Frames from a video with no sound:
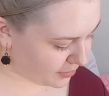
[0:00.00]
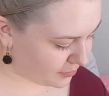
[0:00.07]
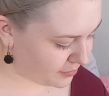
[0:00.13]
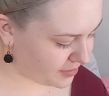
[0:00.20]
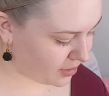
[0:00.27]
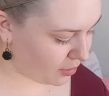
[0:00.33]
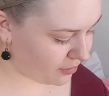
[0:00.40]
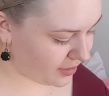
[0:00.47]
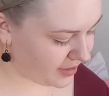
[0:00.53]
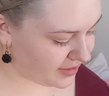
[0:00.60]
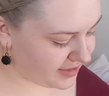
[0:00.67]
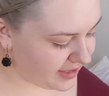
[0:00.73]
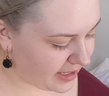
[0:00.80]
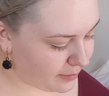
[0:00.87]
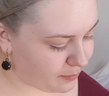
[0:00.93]
used all
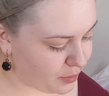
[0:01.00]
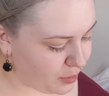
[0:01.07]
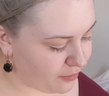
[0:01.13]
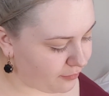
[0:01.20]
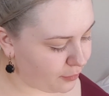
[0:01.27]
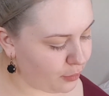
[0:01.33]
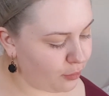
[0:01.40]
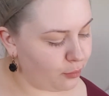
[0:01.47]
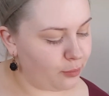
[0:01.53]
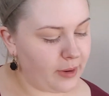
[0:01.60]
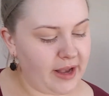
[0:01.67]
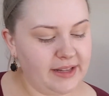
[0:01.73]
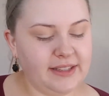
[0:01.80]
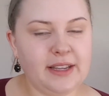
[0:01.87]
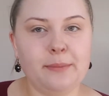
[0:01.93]
these like beautiful
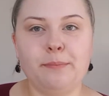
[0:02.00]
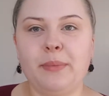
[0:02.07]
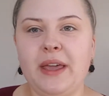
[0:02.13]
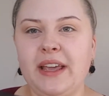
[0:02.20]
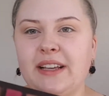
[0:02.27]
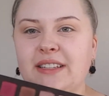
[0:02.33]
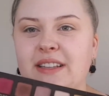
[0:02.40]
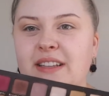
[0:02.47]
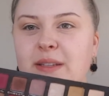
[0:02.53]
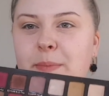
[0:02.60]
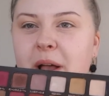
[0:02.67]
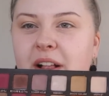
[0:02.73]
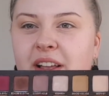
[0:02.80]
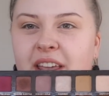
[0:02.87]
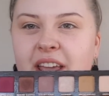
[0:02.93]
reds and pinks in this
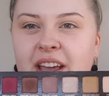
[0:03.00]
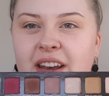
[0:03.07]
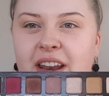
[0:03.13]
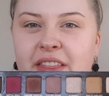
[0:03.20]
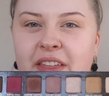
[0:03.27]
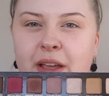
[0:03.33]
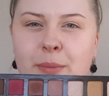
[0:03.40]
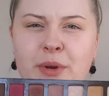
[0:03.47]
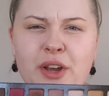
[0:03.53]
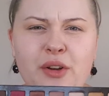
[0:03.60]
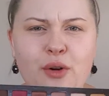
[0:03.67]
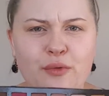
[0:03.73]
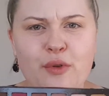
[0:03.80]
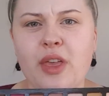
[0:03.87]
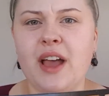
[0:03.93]
palette yet, and I think I'm going to
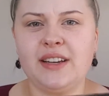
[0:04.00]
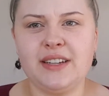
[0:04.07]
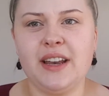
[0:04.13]
go for that